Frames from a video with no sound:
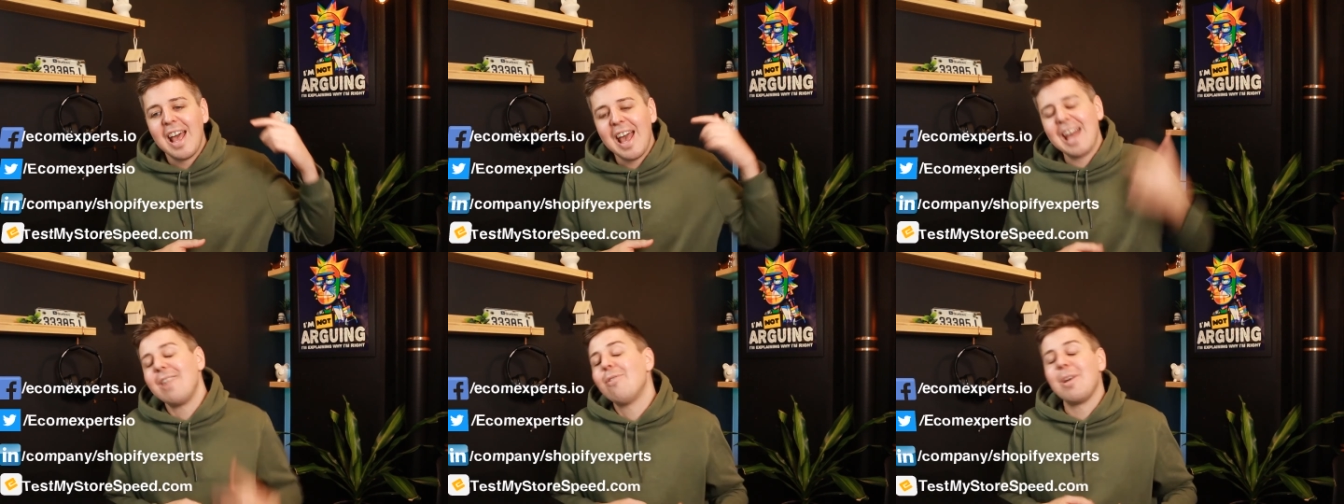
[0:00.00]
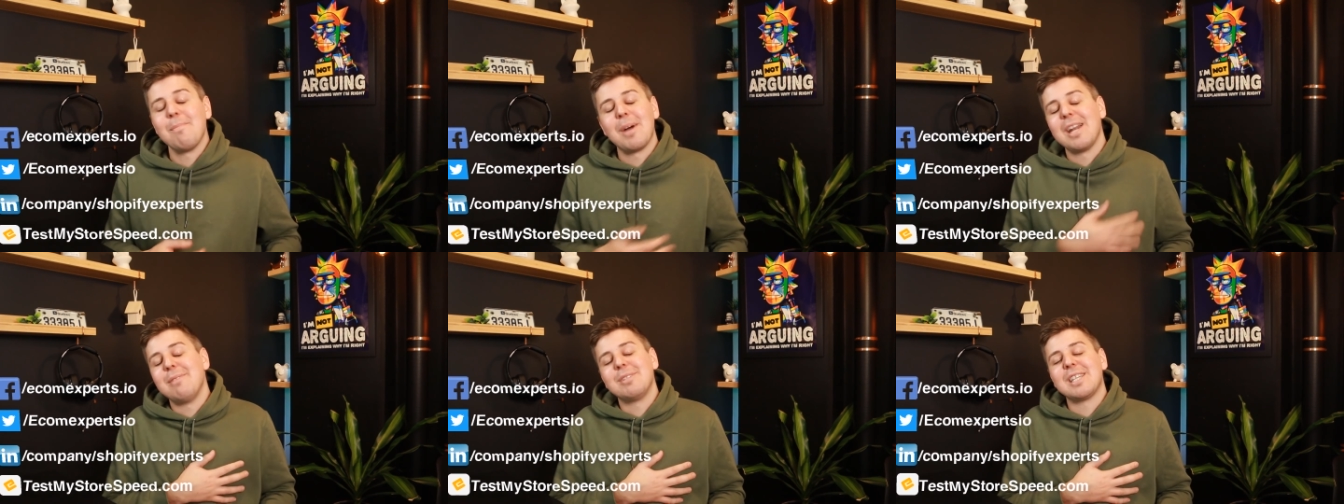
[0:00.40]
Anyway,
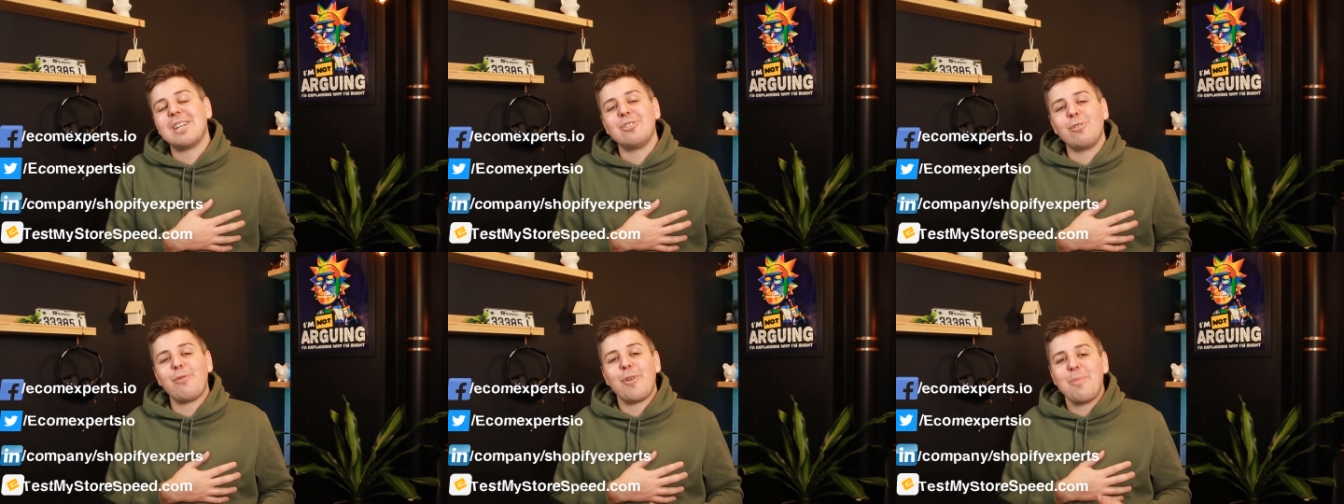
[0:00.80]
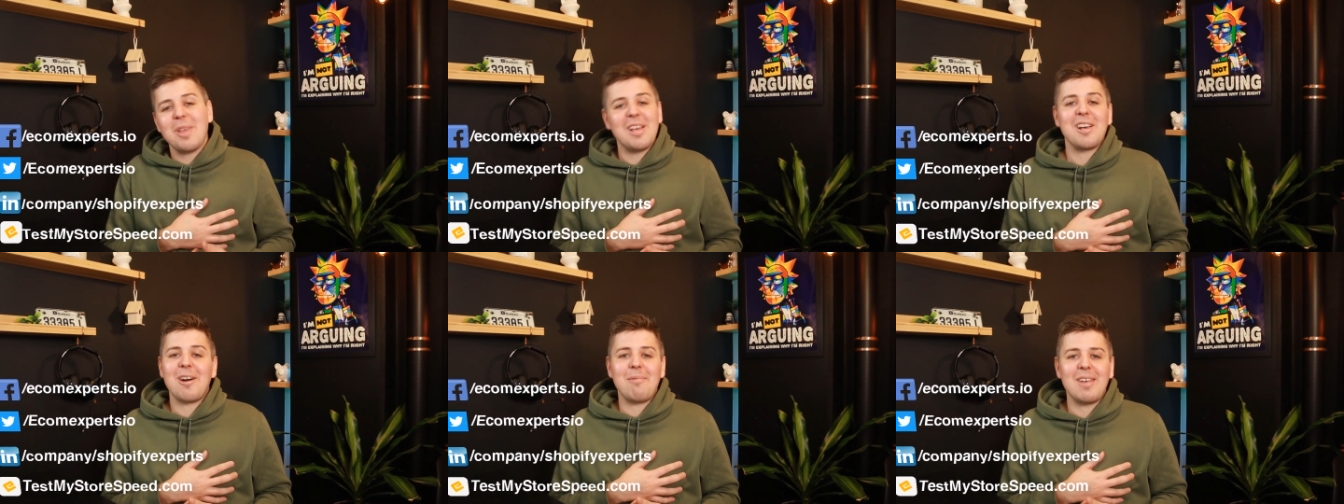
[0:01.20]
my name is Andrew from
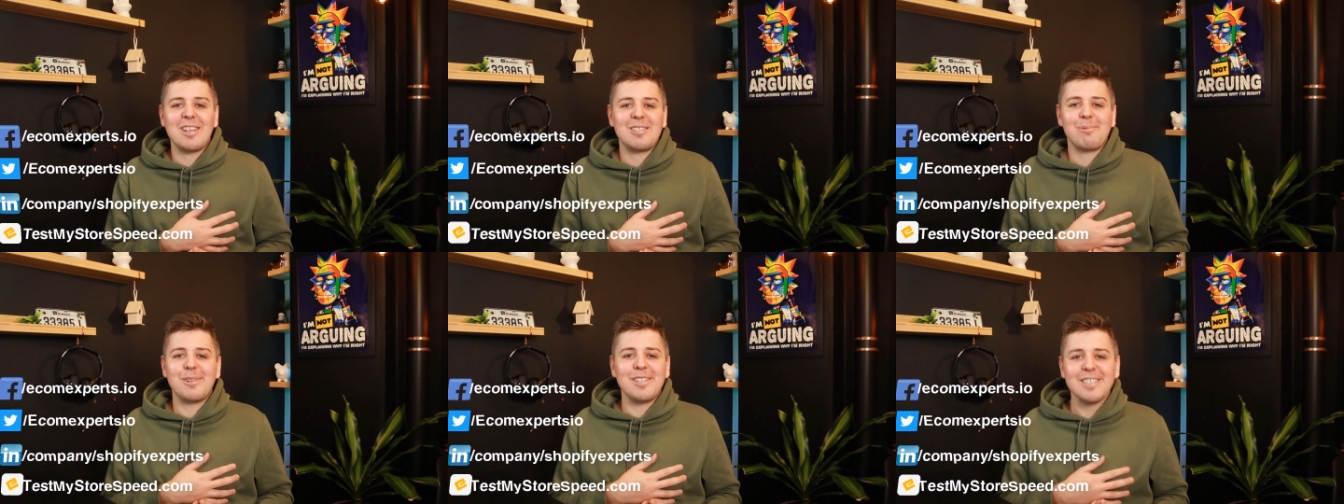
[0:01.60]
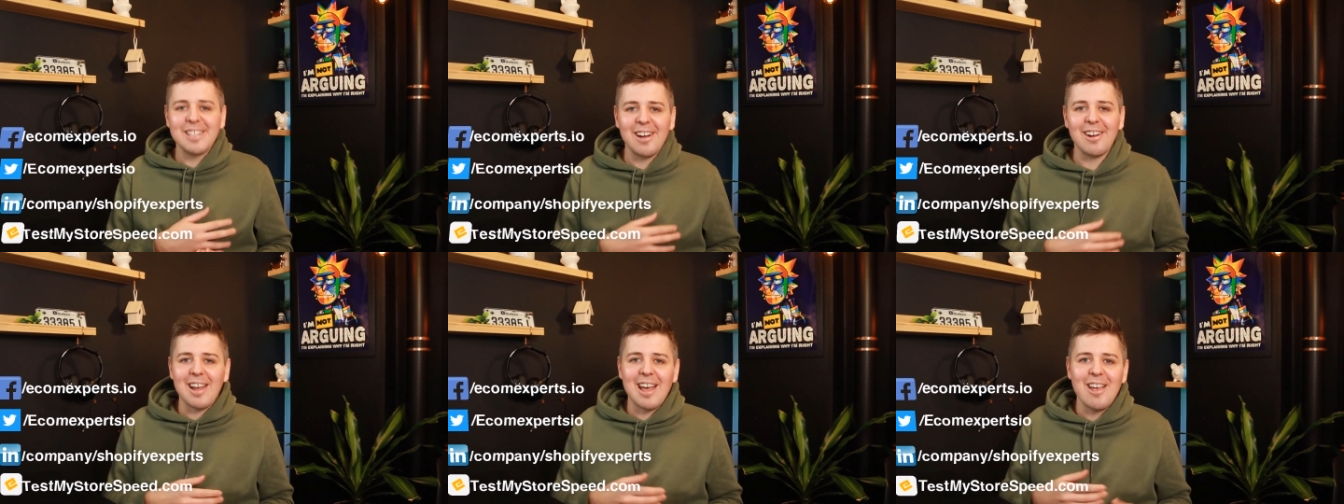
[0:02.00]

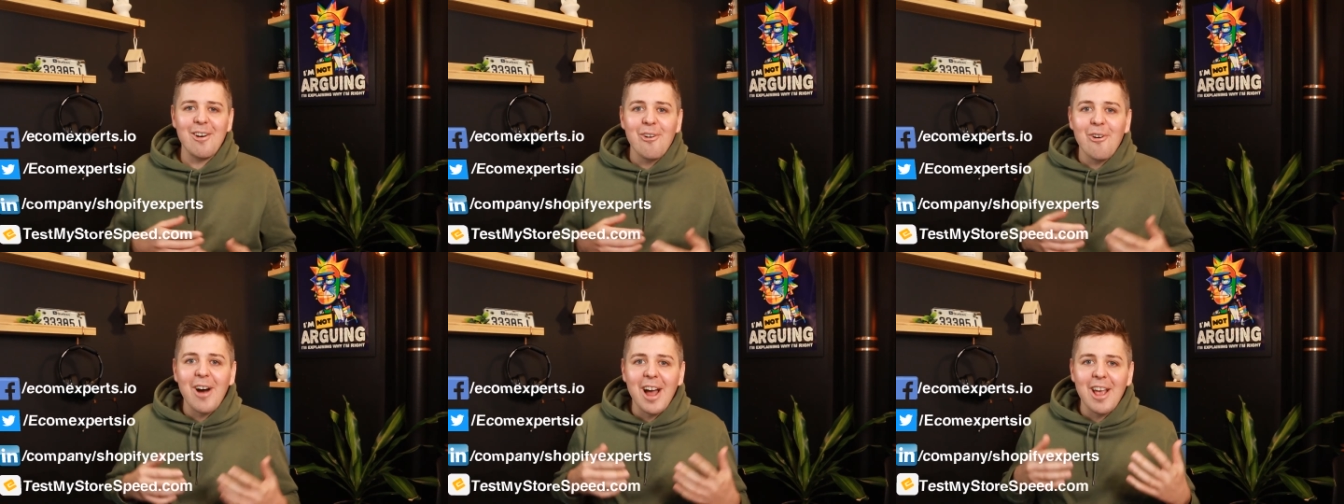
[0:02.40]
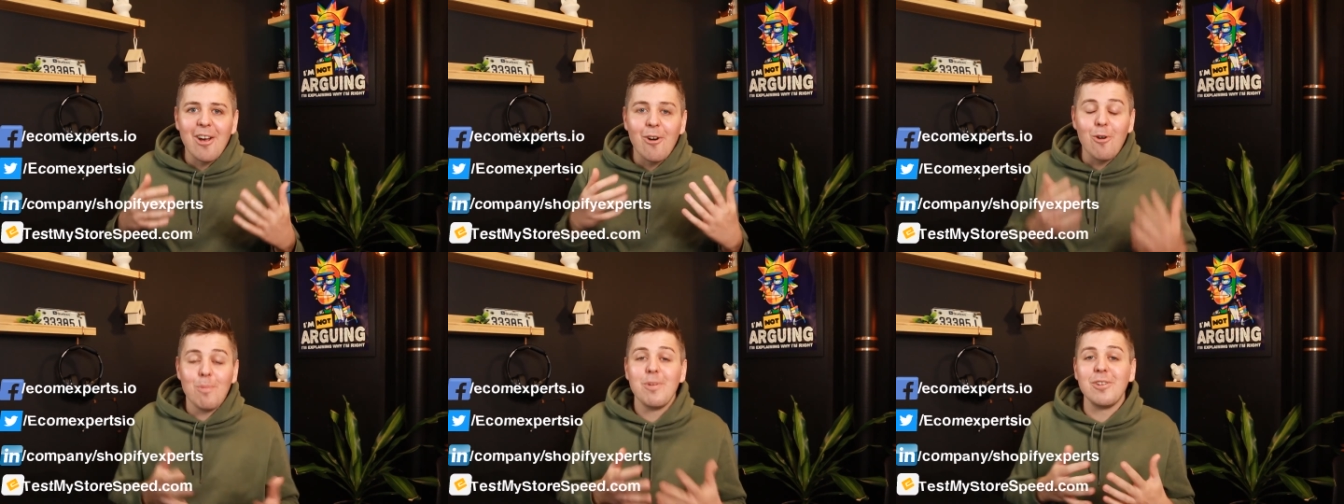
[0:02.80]
ecomexperts.io. I
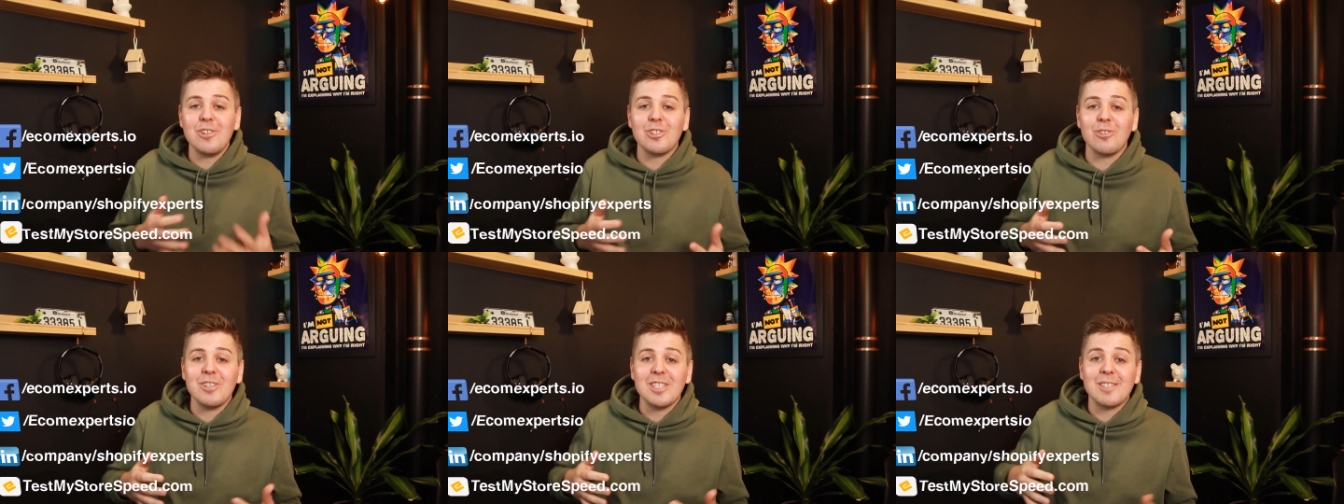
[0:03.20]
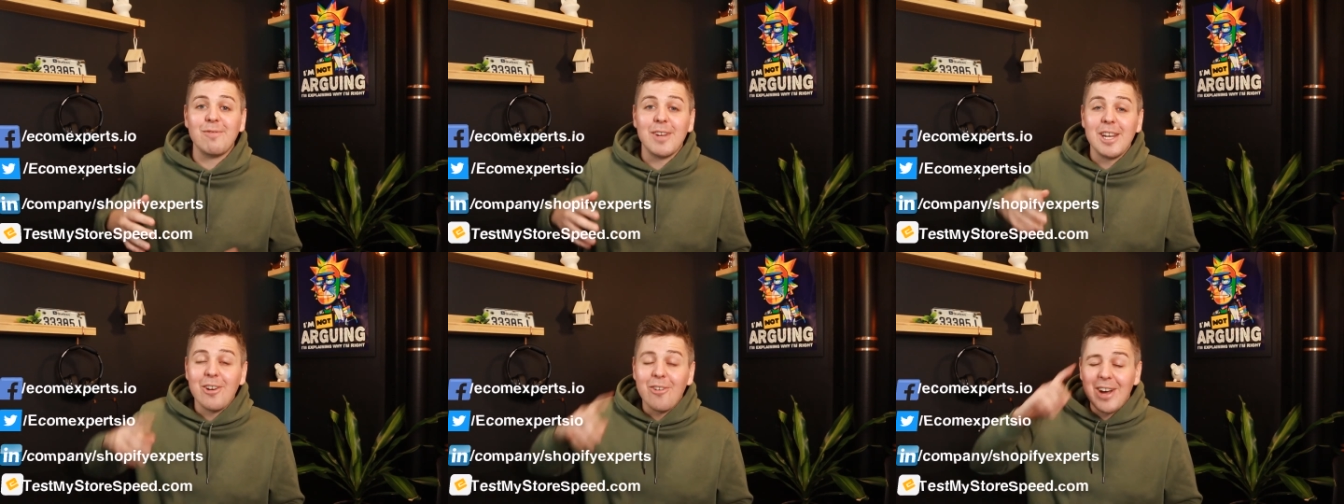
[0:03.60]
hope you enjoyed this
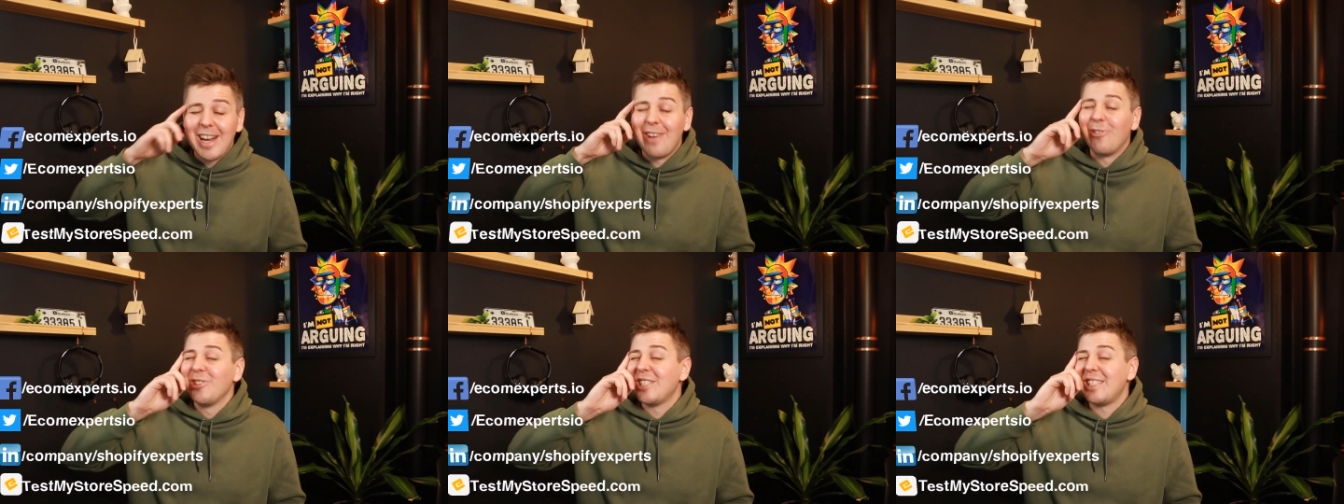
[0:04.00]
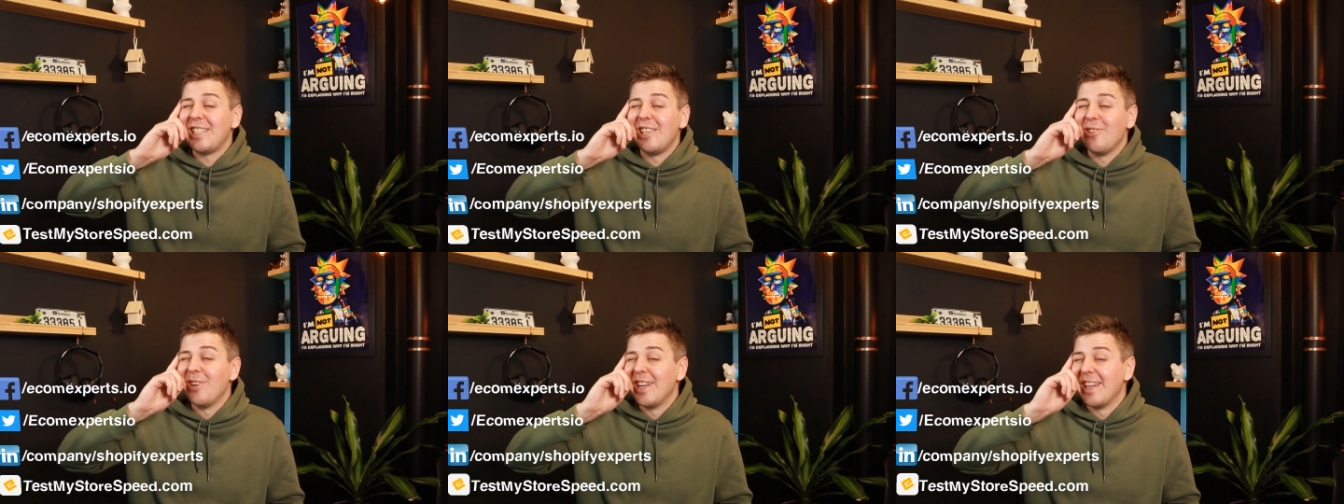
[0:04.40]
video, and I will see
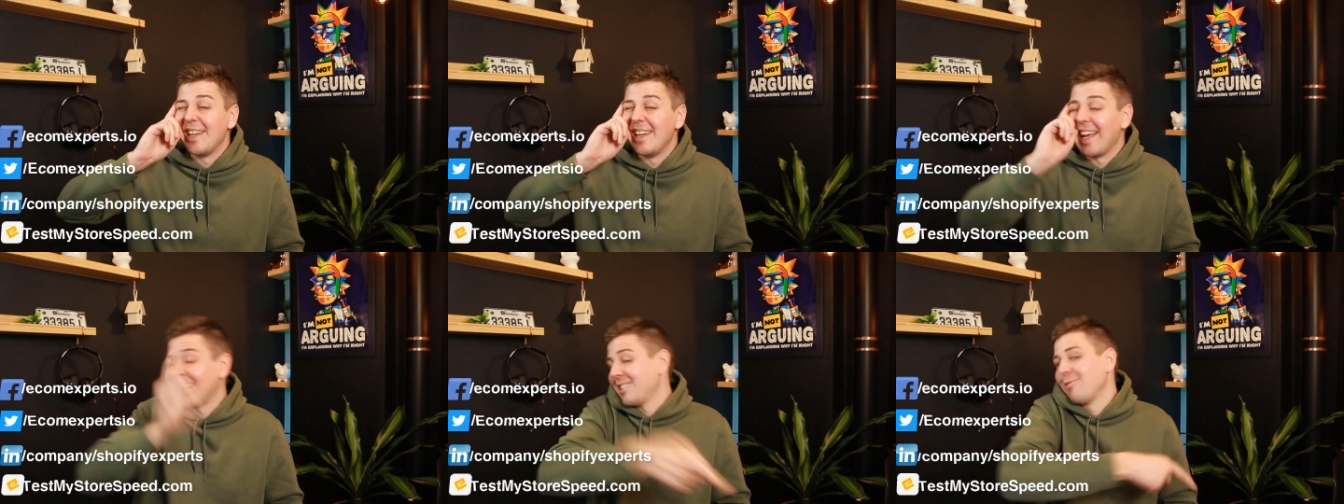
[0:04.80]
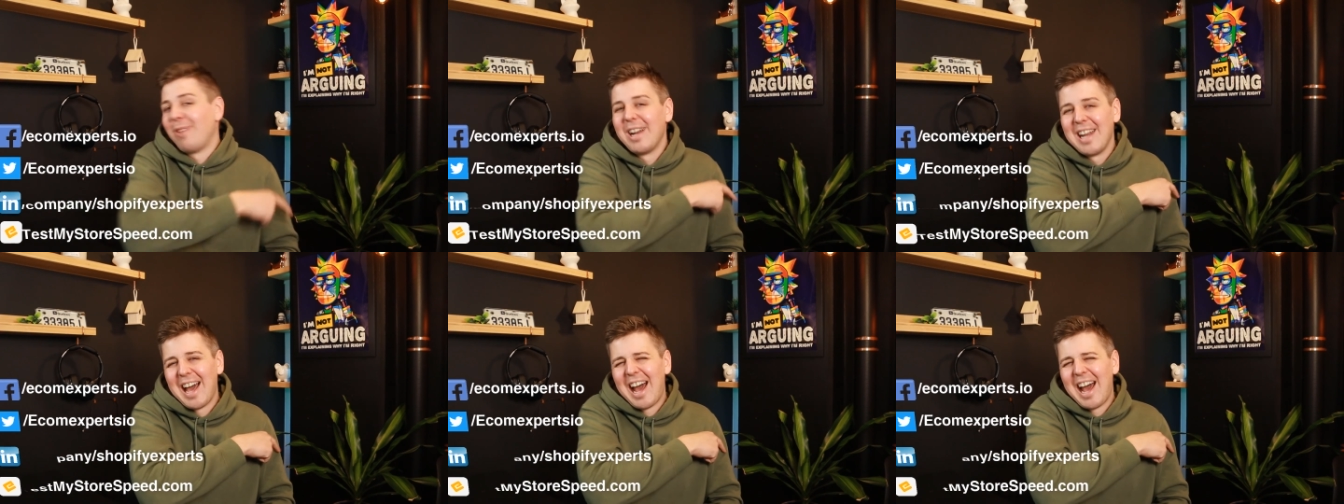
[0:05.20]
you in the next one.